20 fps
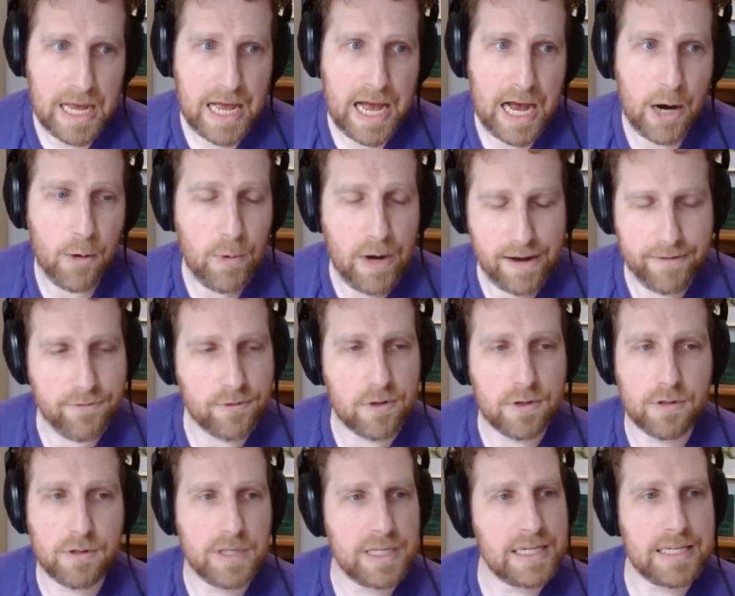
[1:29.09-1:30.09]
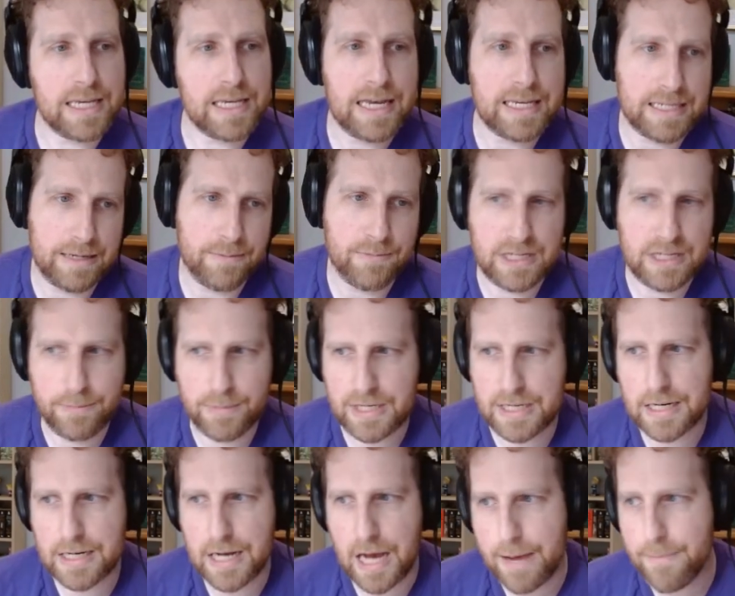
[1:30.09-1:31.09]
However, these
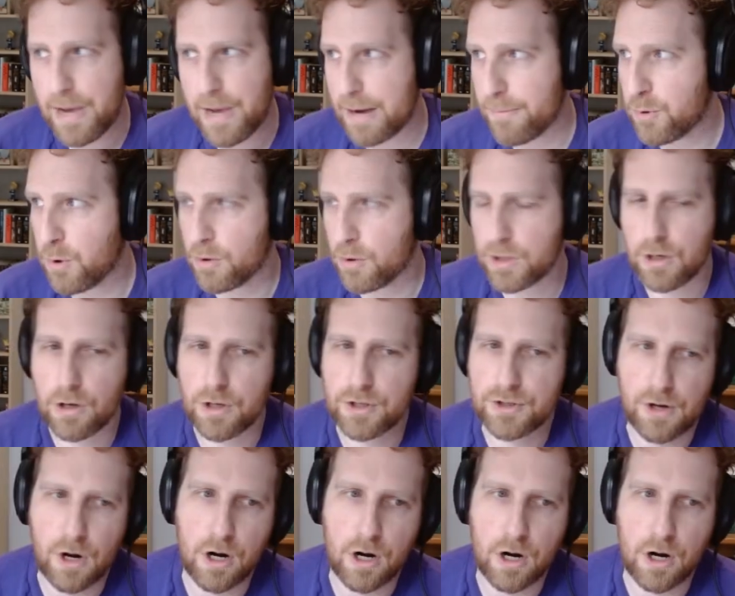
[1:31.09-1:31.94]
SMTP and IMAP protocols